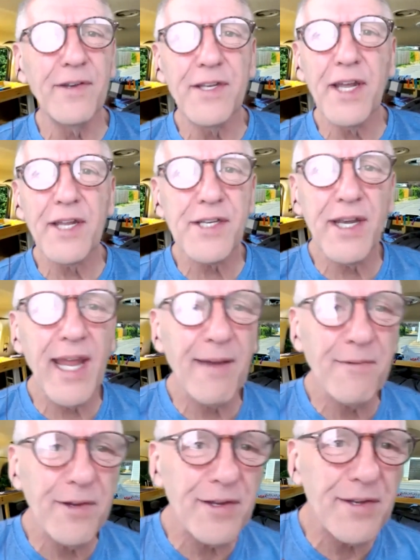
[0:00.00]
doesn't
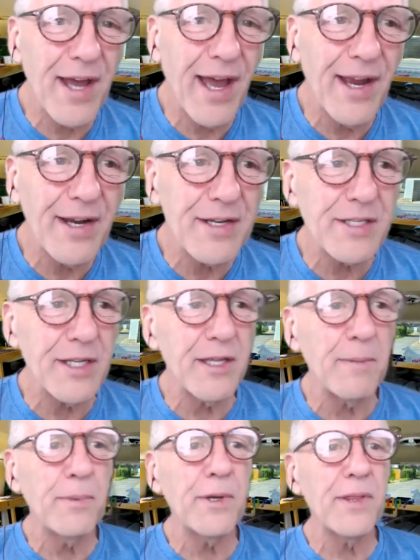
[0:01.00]
have good tires, that
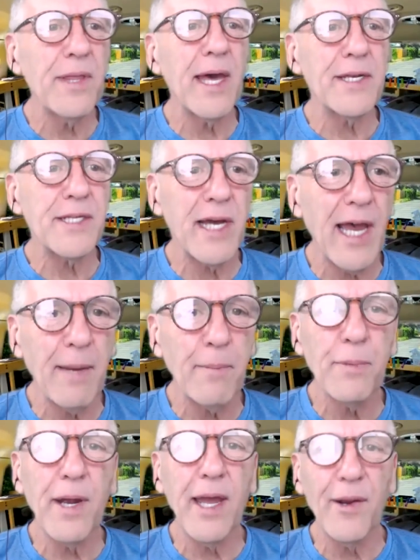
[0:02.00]
you put that as a high
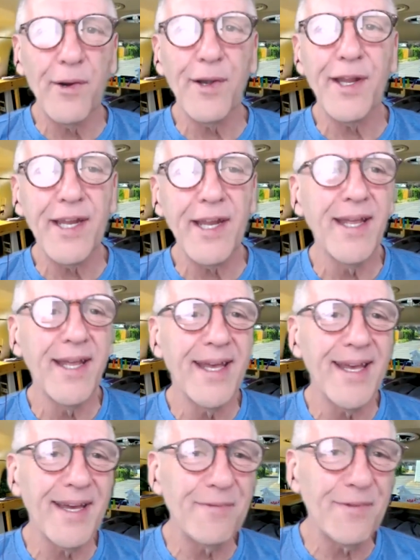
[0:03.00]
priority
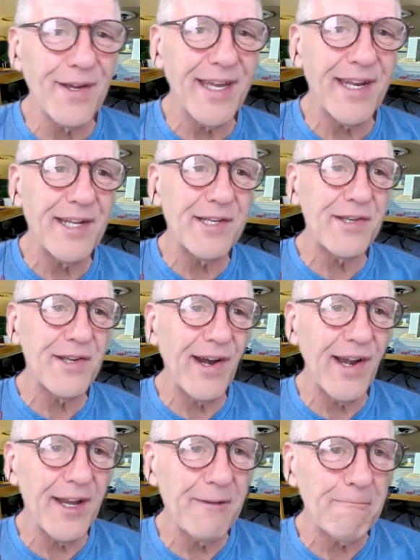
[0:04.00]
for getting
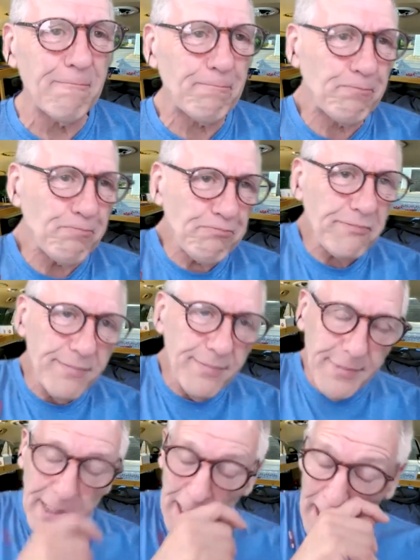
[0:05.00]
started.
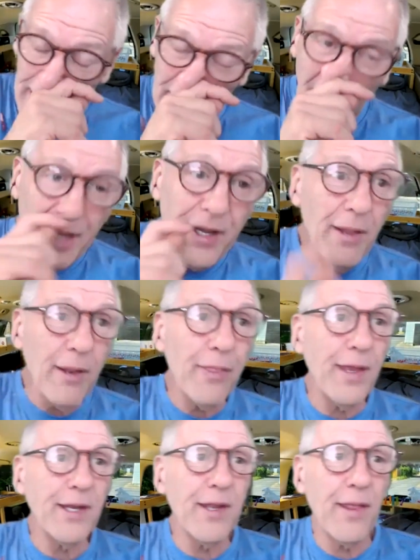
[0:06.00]
Another
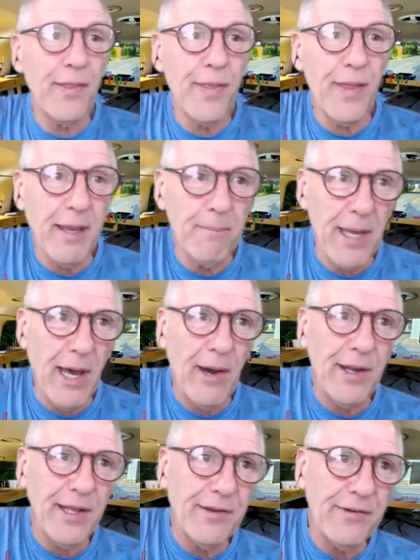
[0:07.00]
thing to think
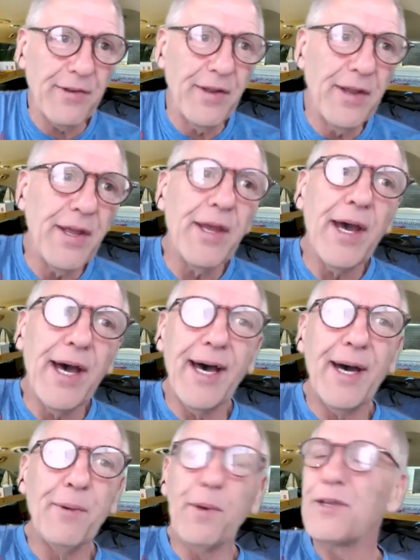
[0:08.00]
about is
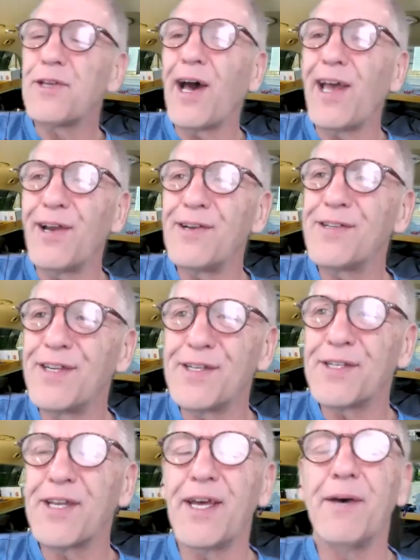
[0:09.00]
with tires
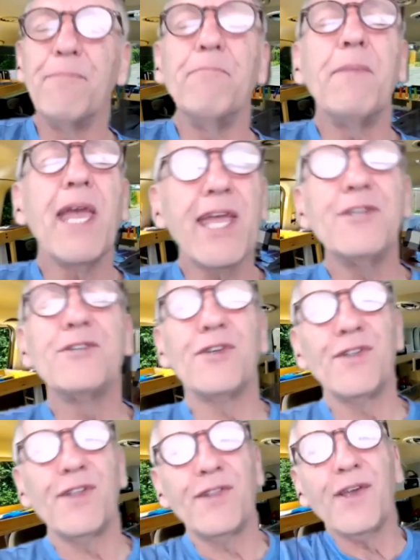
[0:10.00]
is making
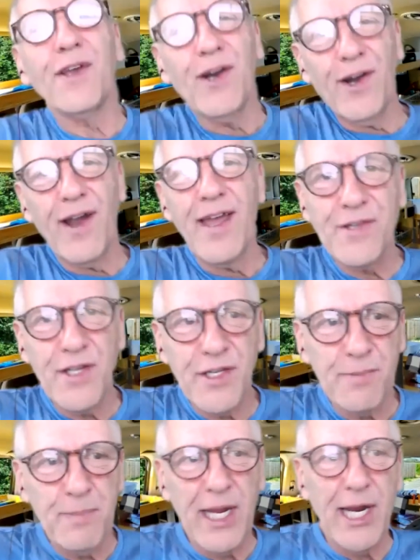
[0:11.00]
sure that the car has a
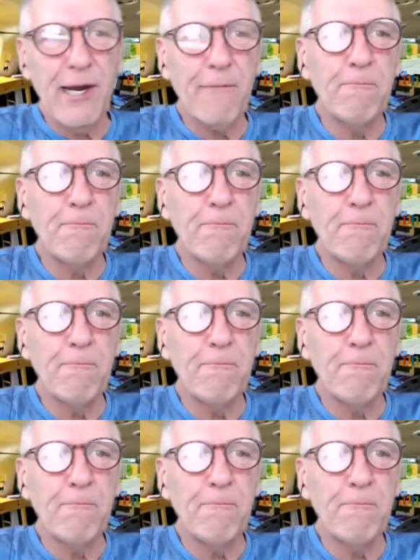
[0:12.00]
spare.